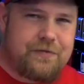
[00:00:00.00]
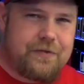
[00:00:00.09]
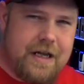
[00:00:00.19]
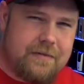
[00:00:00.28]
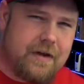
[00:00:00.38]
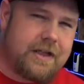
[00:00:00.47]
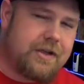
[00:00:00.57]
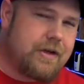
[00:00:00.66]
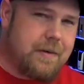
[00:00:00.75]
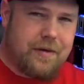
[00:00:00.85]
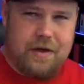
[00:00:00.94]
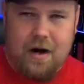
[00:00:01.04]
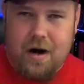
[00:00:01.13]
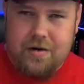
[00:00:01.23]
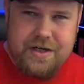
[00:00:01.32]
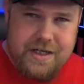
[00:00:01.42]
flavor like you get with an
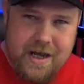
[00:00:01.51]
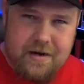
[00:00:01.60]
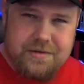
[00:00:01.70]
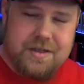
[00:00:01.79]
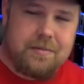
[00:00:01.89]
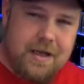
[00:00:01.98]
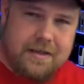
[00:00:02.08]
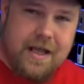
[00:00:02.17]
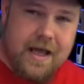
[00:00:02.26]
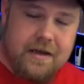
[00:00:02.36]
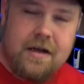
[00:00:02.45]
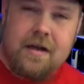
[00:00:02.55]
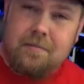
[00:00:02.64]
RDA or something like that.